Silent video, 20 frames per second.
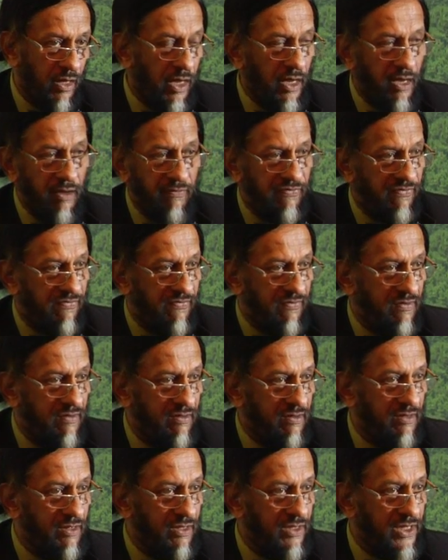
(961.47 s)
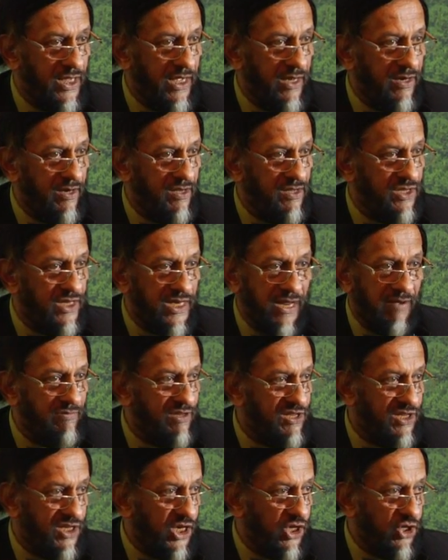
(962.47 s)
If there is
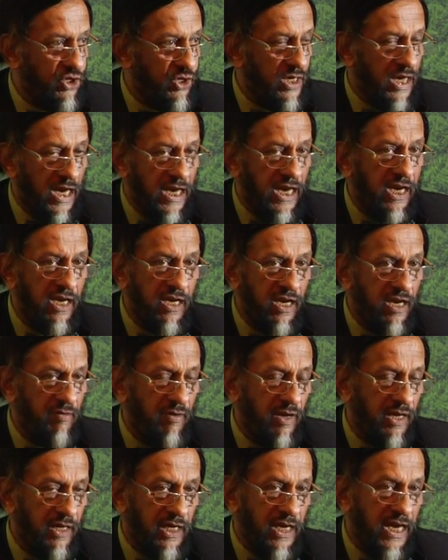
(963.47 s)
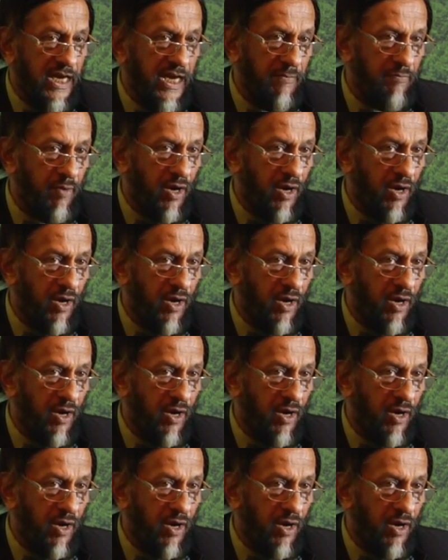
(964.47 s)
devastation in any